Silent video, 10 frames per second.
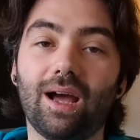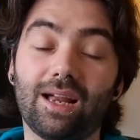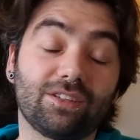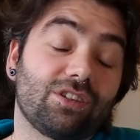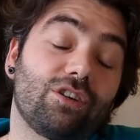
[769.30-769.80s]

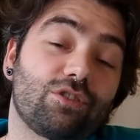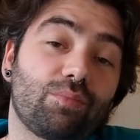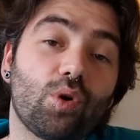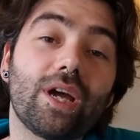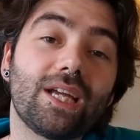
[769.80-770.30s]
Alexandra
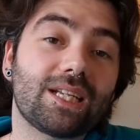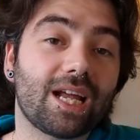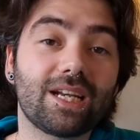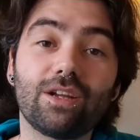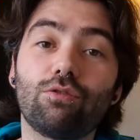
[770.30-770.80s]
Boyd
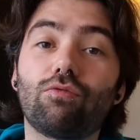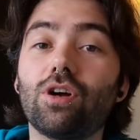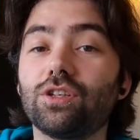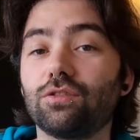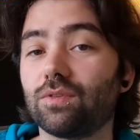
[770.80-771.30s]
and Neil
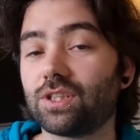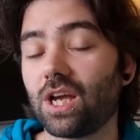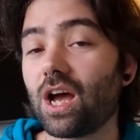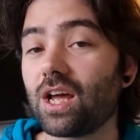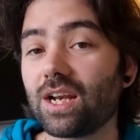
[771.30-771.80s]
Ross
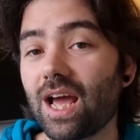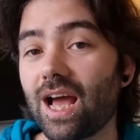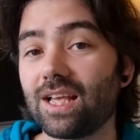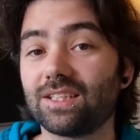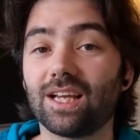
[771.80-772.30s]
return as